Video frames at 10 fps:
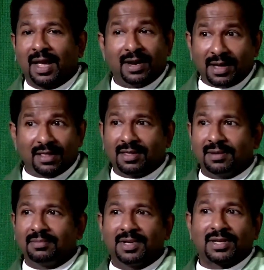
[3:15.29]
And
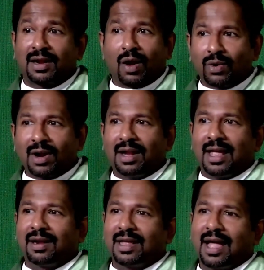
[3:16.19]
death is
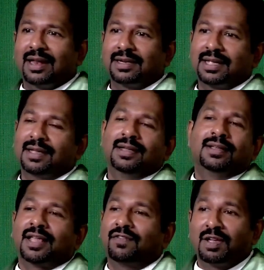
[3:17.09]
undoubtedly a reality
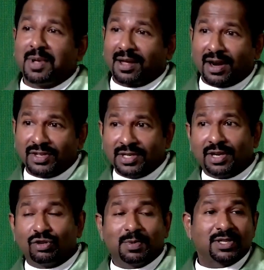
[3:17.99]
that we may
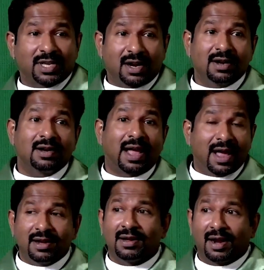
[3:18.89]
consider to be sudden
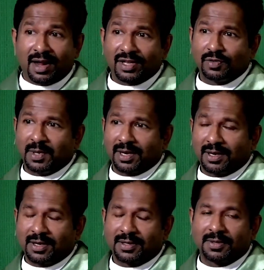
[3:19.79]
and
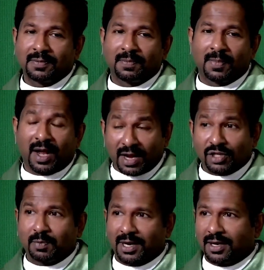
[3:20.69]

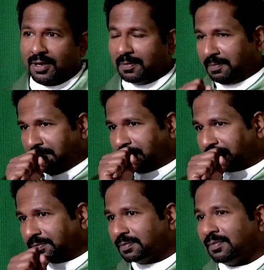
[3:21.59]
unexpected.
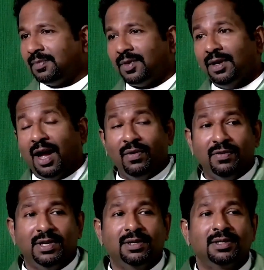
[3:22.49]

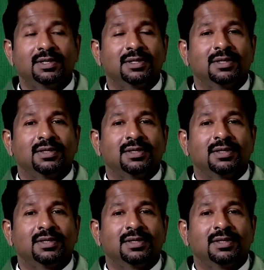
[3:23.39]
However,